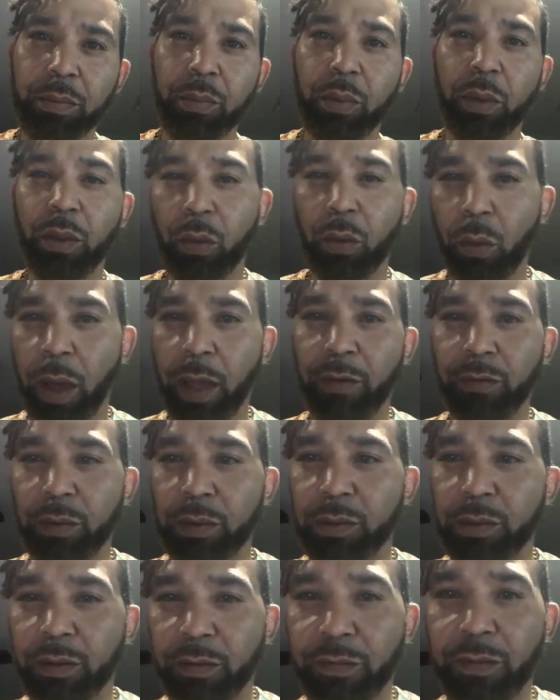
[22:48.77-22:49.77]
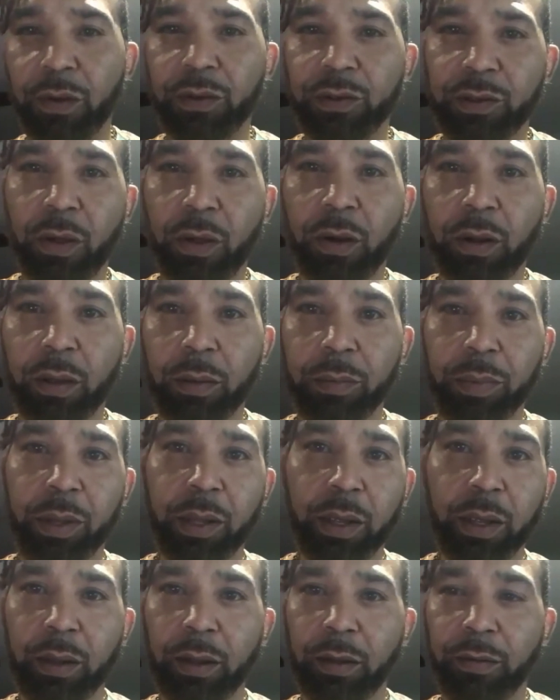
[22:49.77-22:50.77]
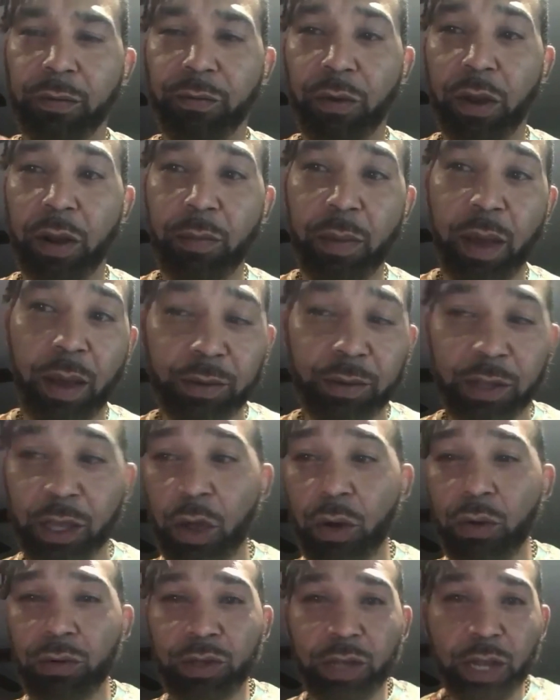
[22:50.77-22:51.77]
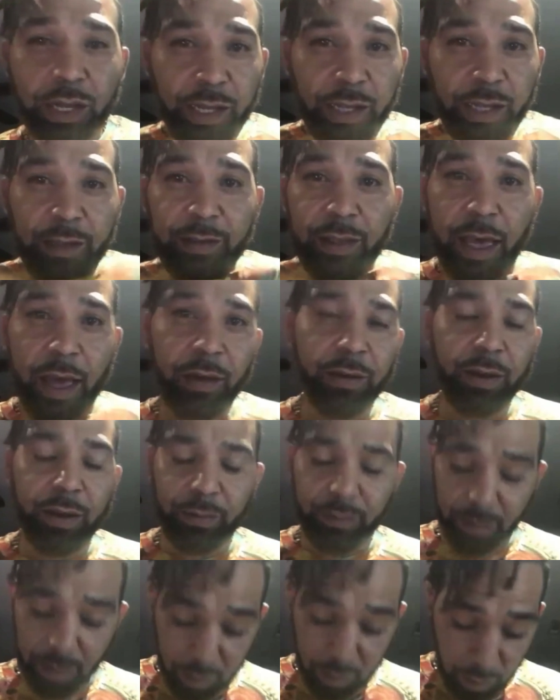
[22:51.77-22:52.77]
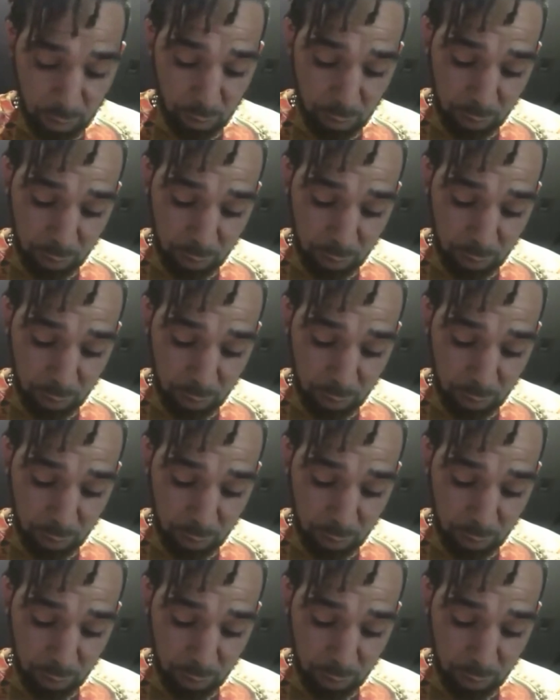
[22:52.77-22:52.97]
But the wife was the first startup, and then a friend of mine was like, "Yo, check these out," and I was like, "Yo,